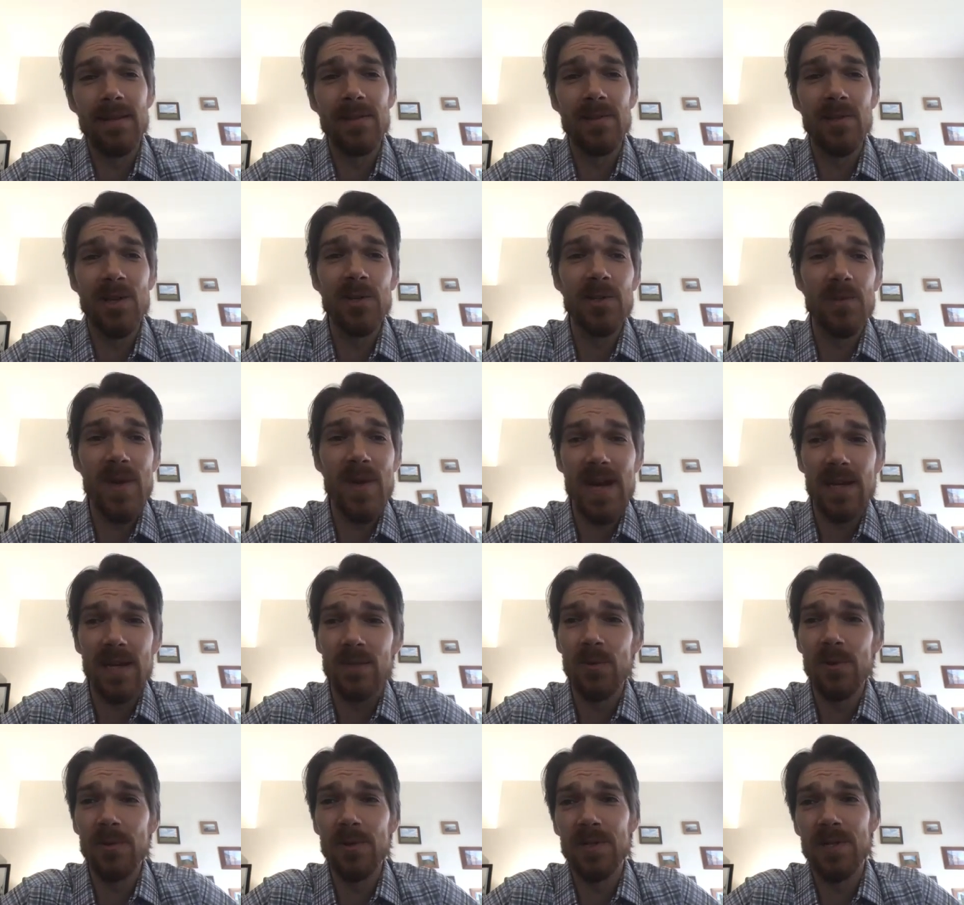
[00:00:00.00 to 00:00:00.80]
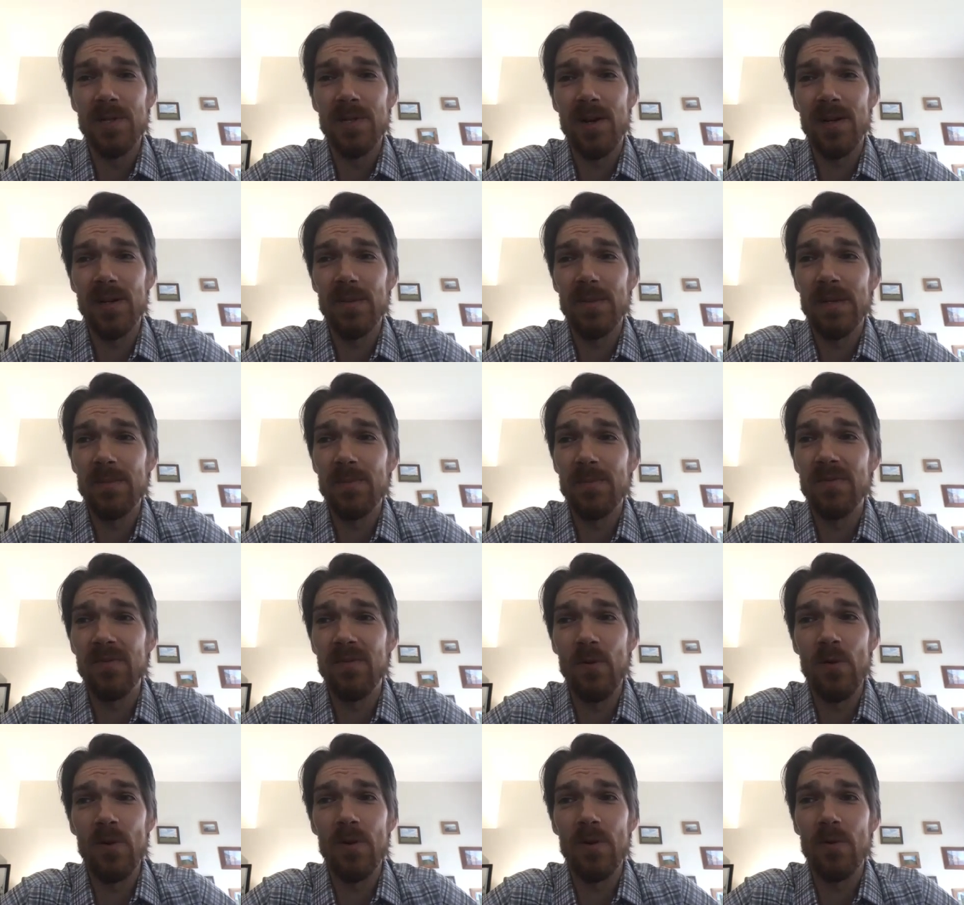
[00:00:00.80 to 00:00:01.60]
just goes back to what we were talking about
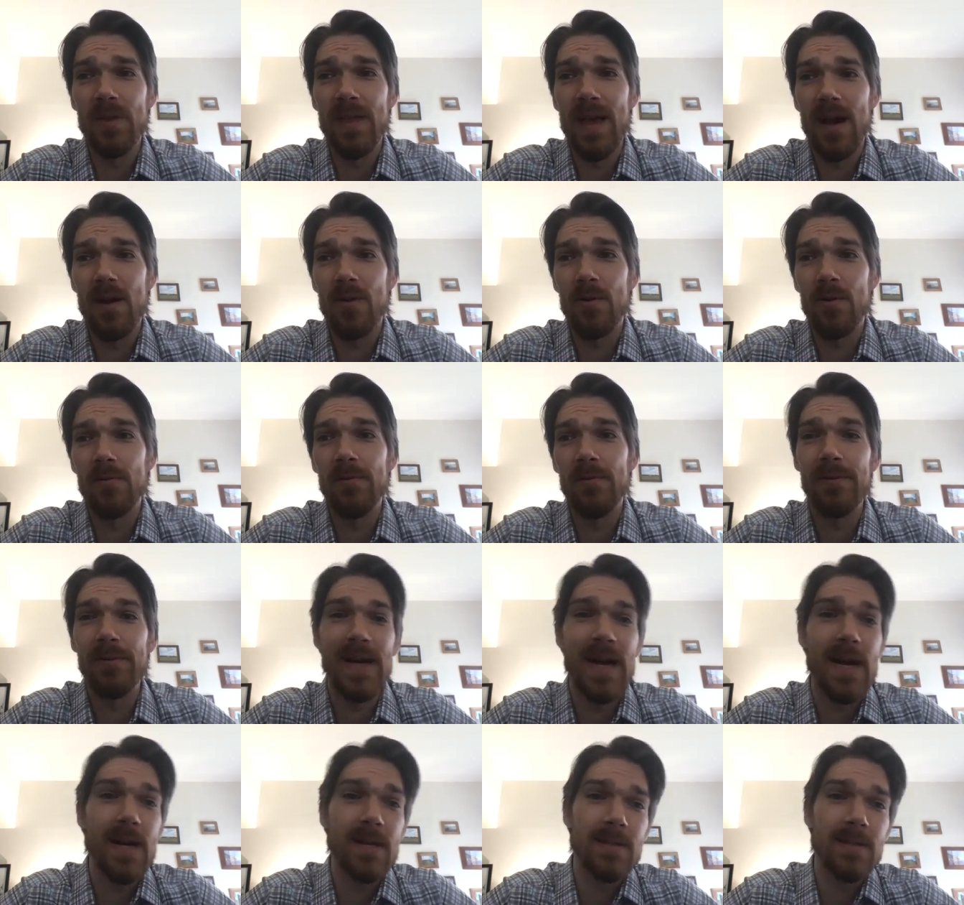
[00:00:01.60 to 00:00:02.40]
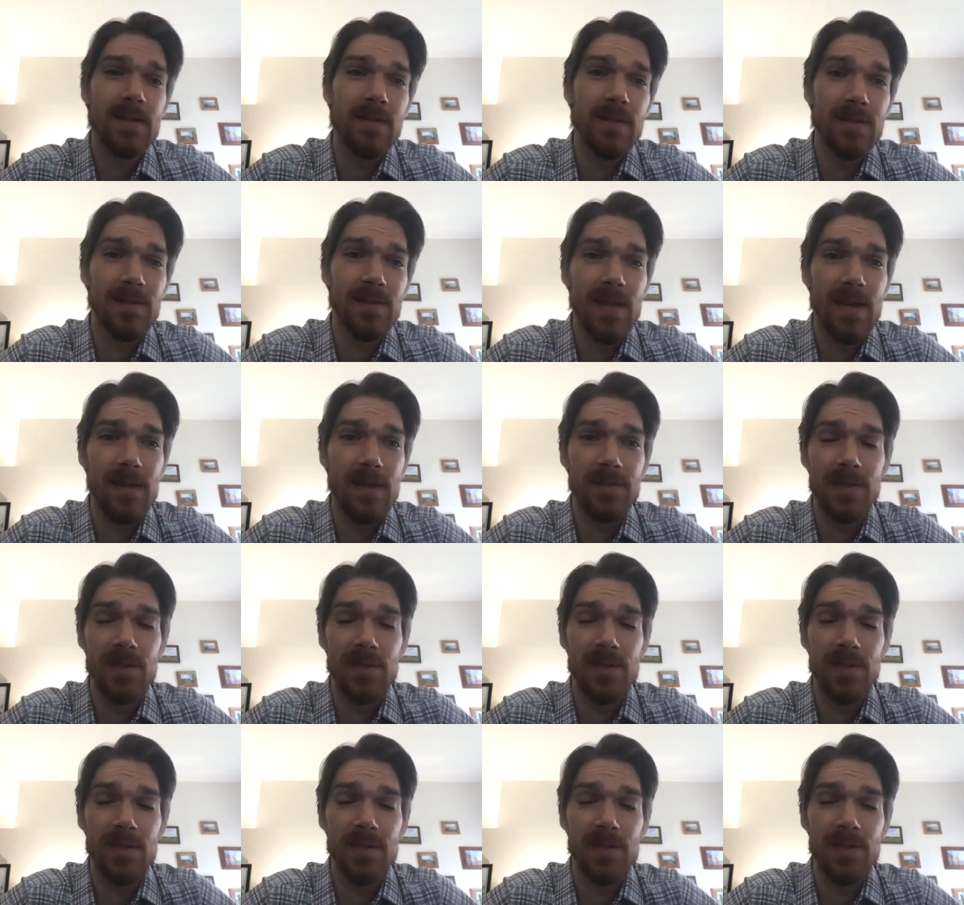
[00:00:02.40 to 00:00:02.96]
before with how we're reacting to how's the